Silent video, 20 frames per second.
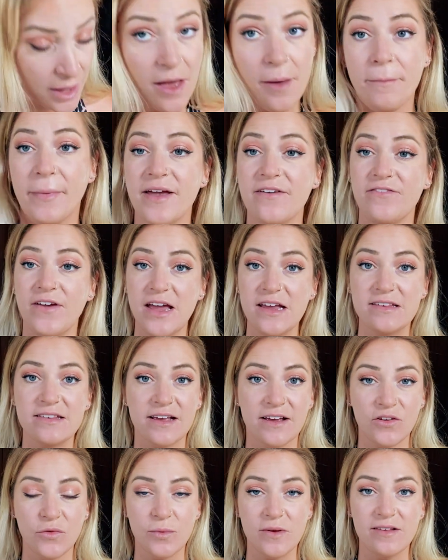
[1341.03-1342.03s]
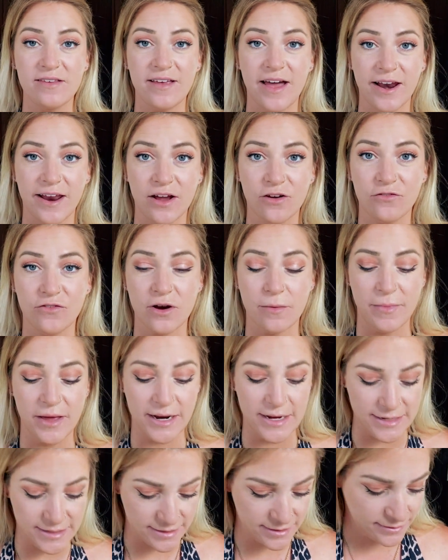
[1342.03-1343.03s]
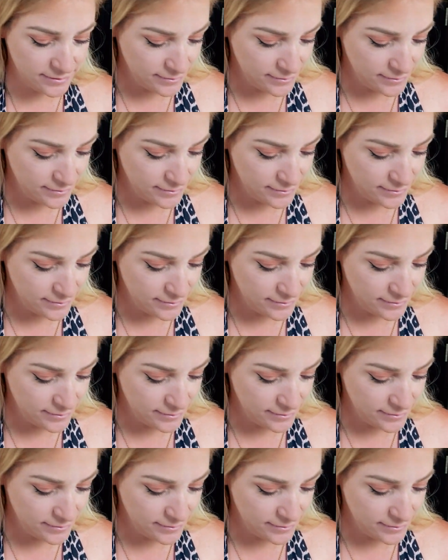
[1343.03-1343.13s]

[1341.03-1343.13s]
my face has been setting for a minute,